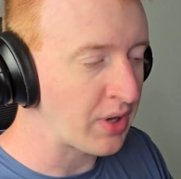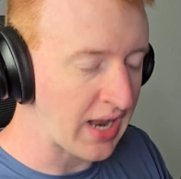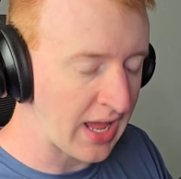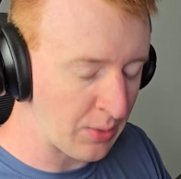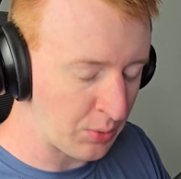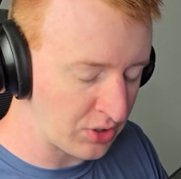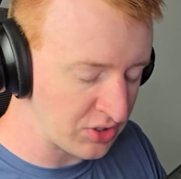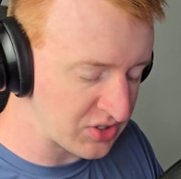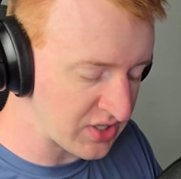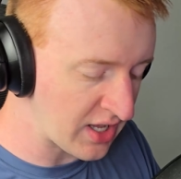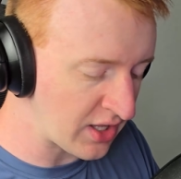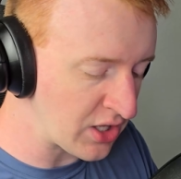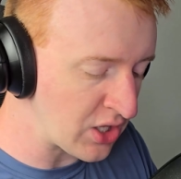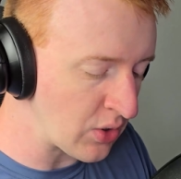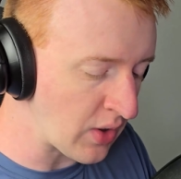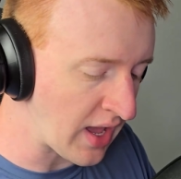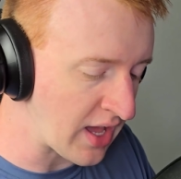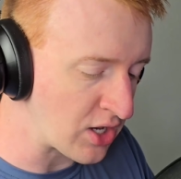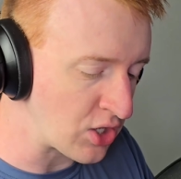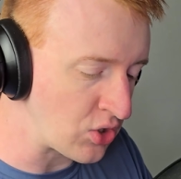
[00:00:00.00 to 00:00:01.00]
I will tell
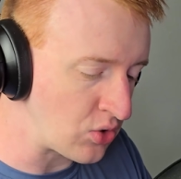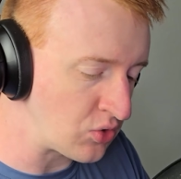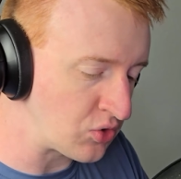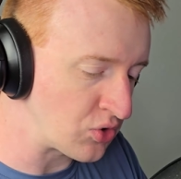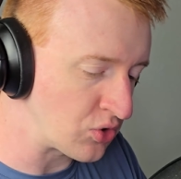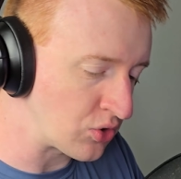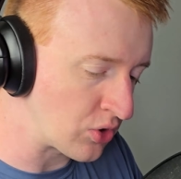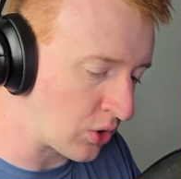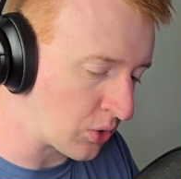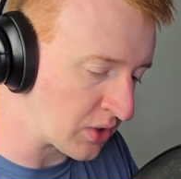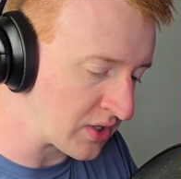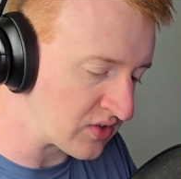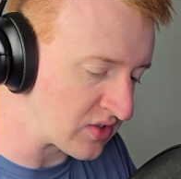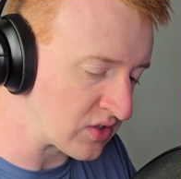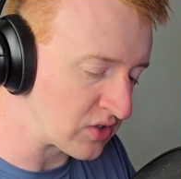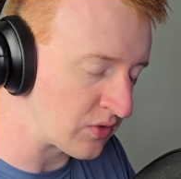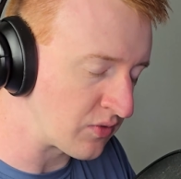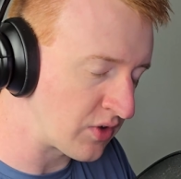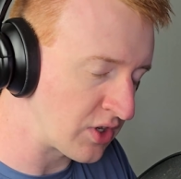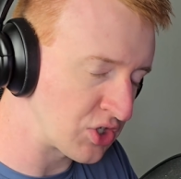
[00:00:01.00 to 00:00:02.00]
you how to use your tokens
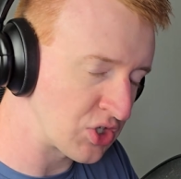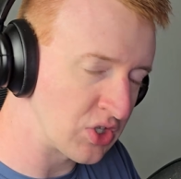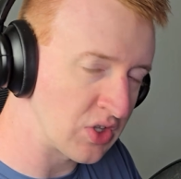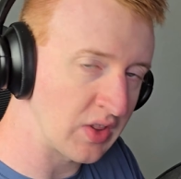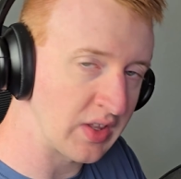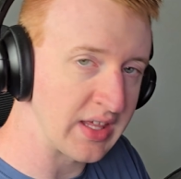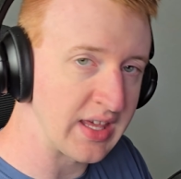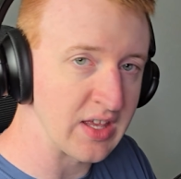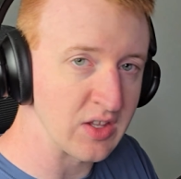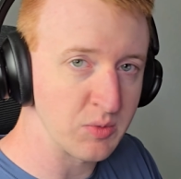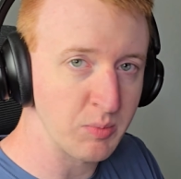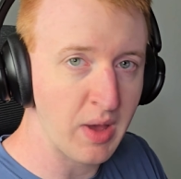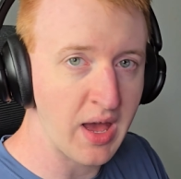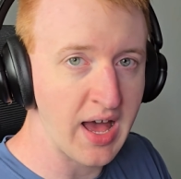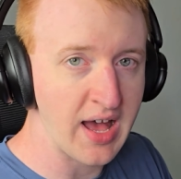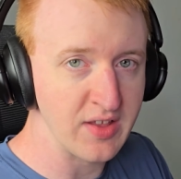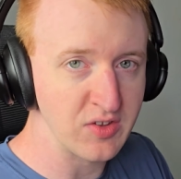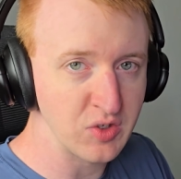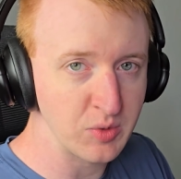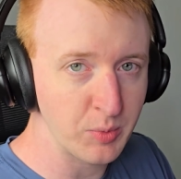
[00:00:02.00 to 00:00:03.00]
as efficiently as
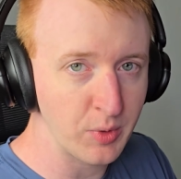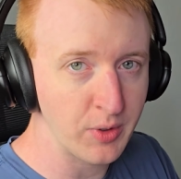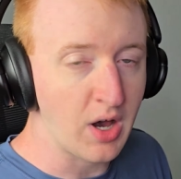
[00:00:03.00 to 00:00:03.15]
possible